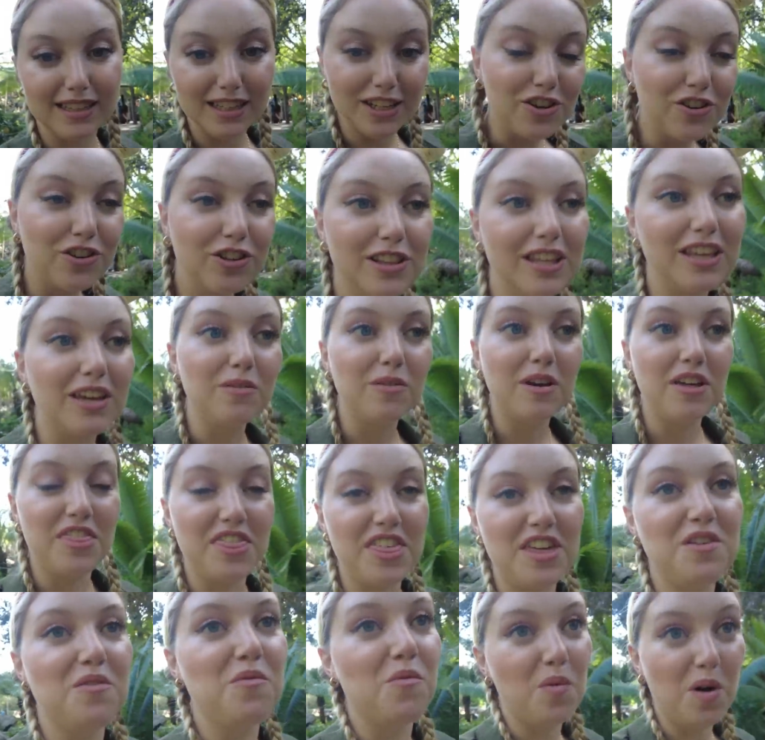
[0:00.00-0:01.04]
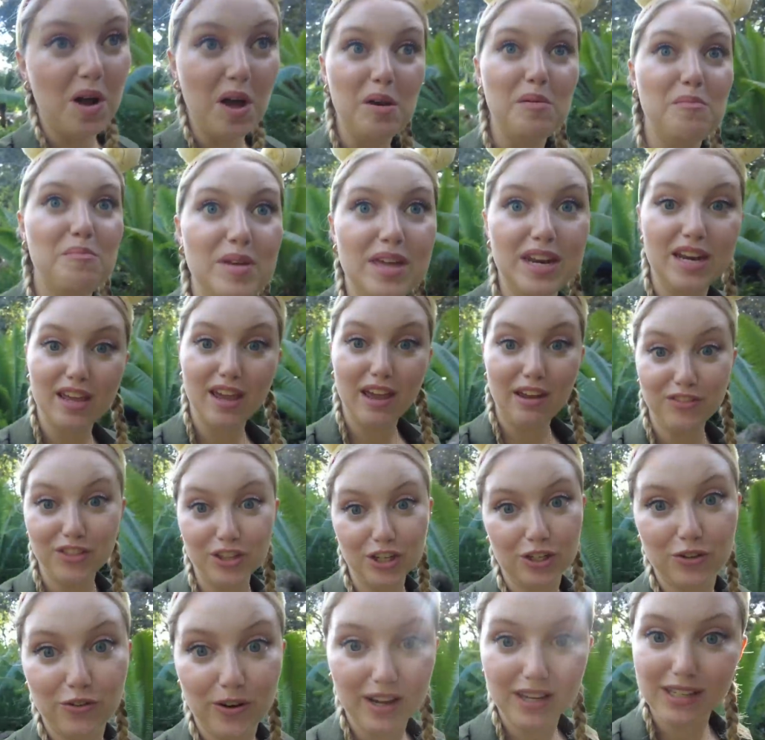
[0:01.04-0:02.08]
literally within one minute of
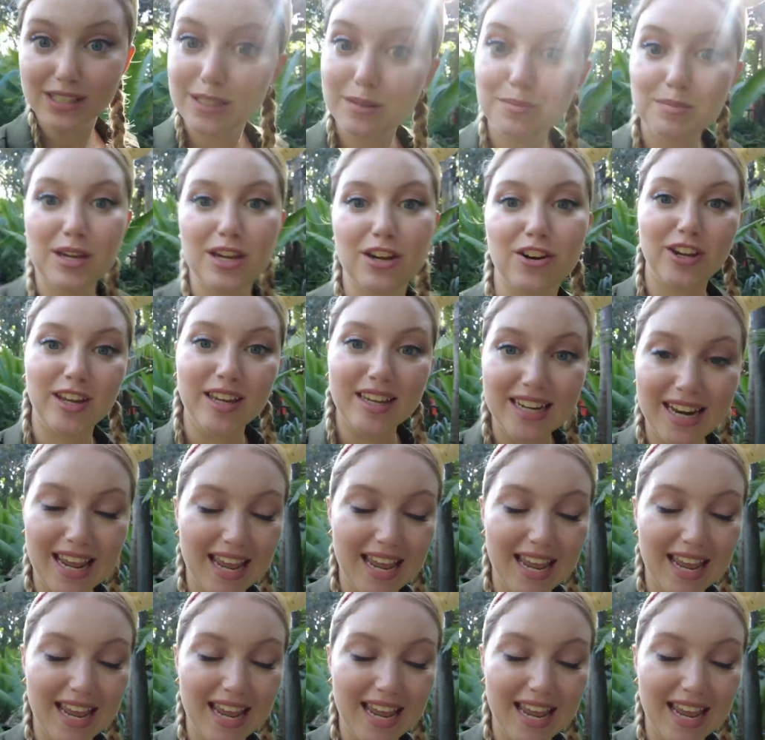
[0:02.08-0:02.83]
the grace period